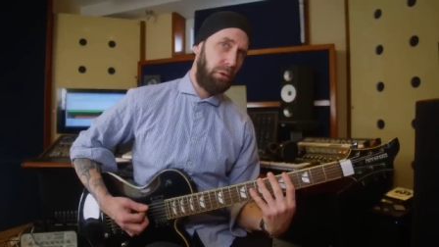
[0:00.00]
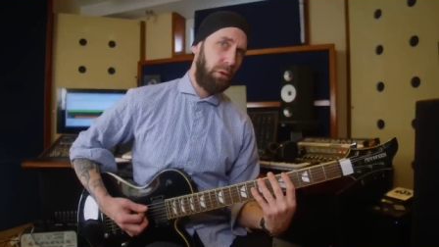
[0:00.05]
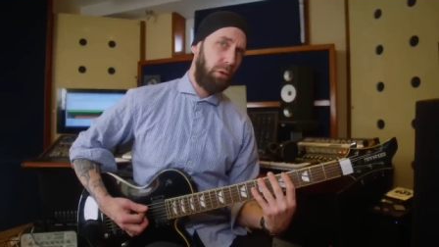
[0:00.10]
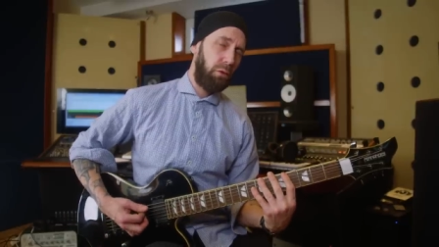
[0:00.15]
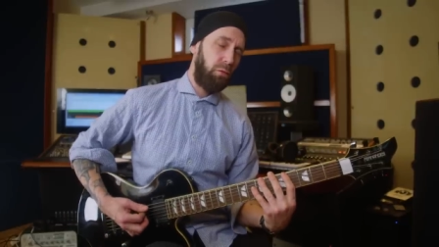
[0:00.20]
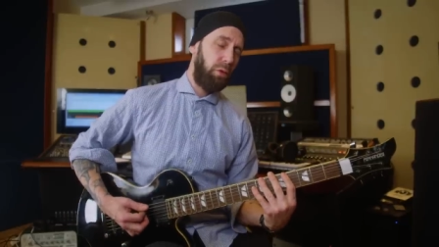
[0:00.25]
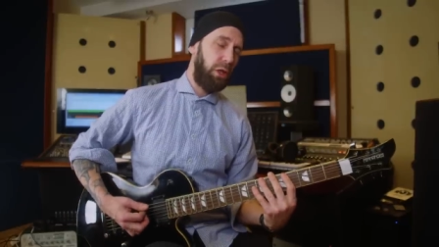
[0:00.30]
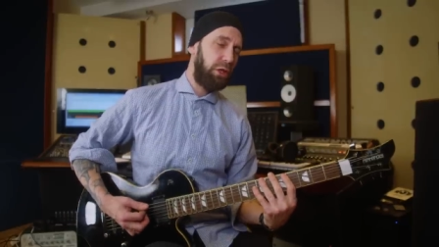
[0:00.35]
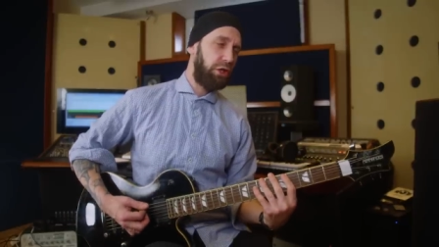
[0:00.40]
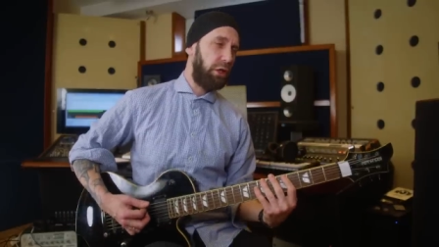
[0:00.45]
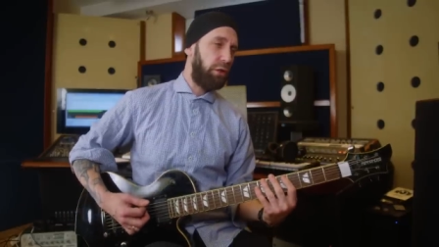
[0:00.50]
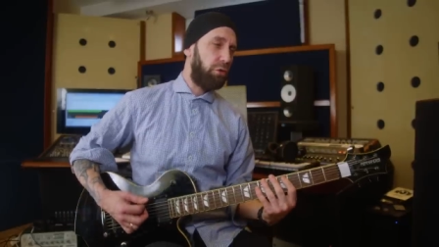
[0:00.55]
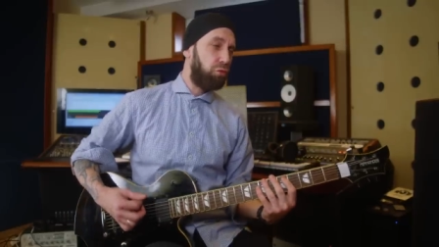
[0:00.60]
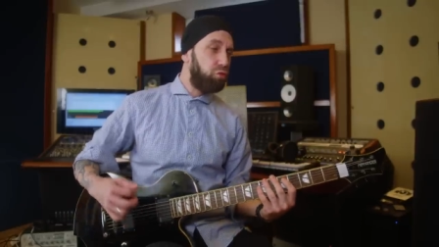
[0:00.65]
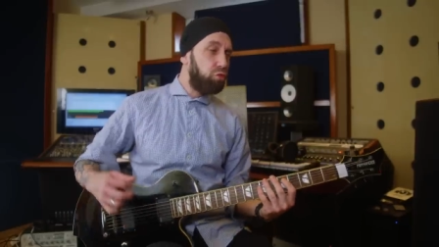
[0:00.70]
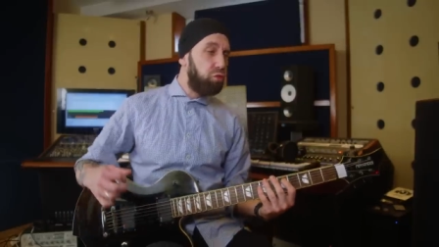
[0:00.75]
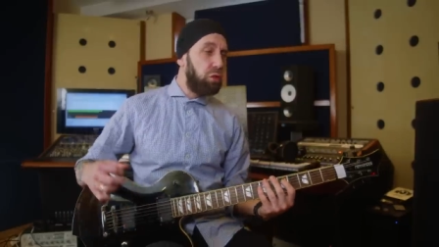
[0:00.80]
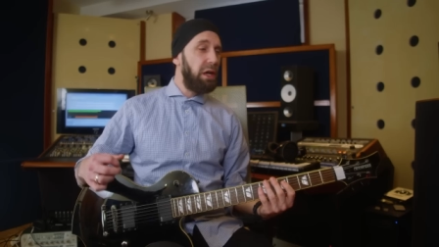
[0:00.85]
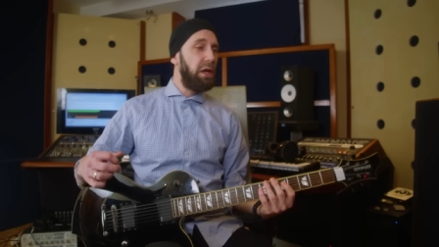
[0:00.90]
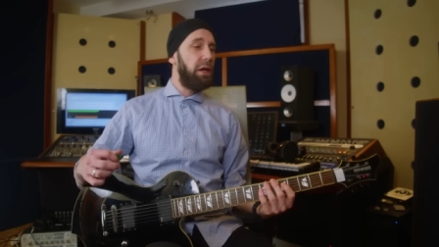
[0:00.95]
Which is
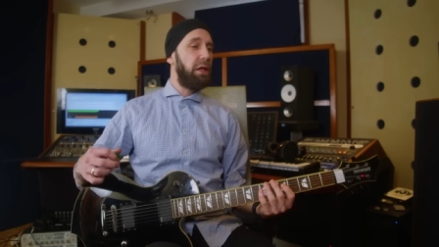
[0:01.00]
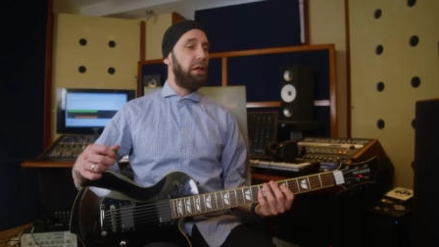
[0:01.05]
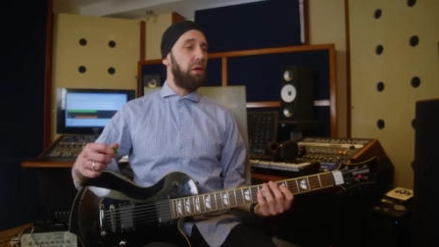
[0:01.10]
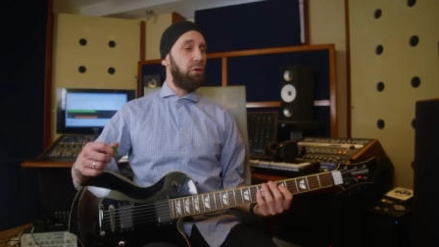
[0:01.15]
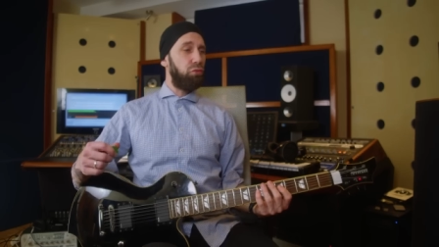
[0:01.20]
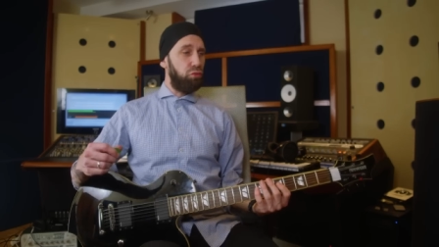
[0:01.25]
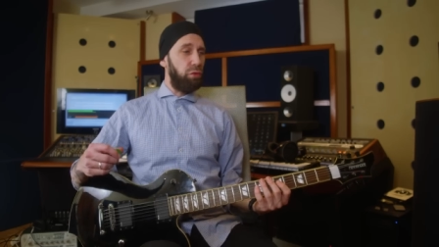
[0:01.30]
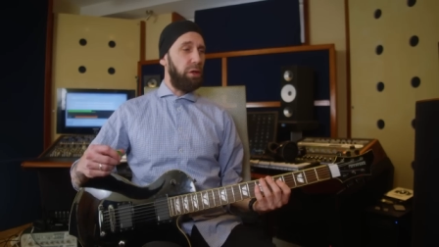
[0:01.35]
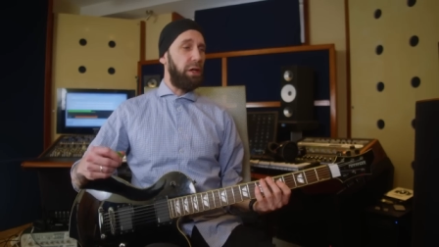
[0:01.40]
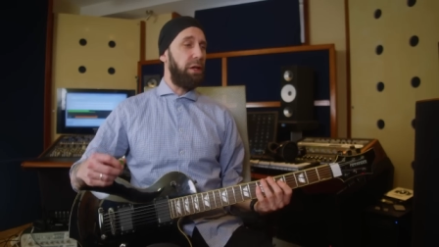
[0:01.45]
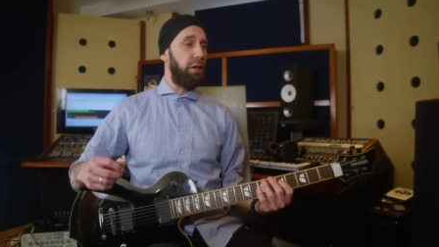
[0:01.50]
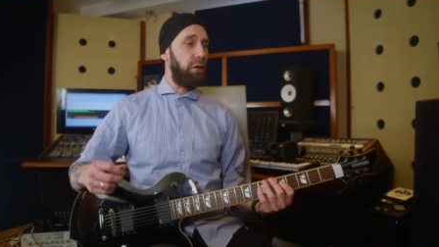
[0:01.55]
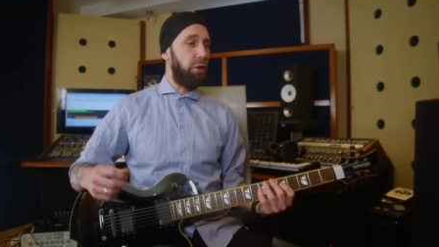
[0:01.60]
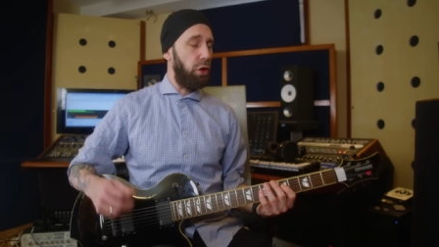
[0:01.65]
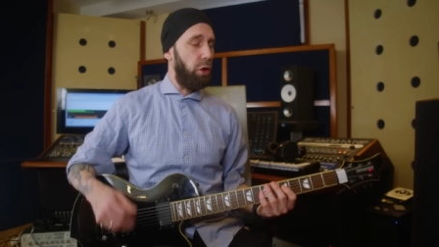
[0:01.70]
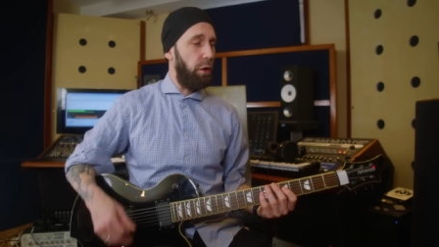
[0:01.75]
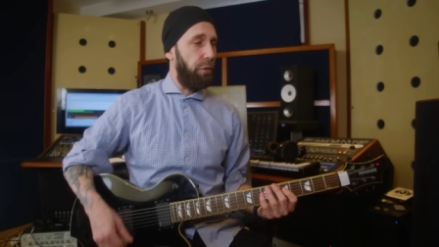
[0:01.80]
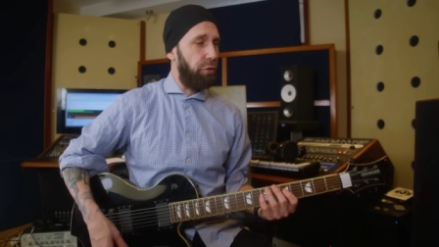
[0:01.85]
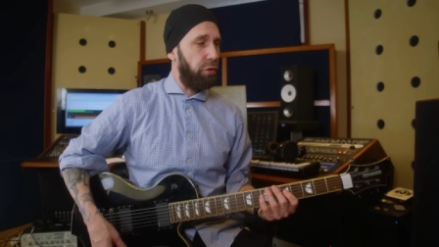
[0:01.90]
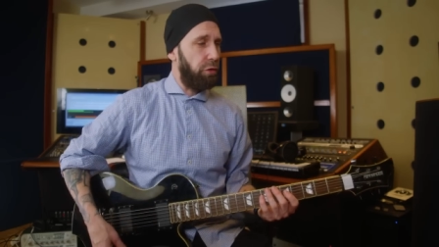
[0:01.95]
really, really good.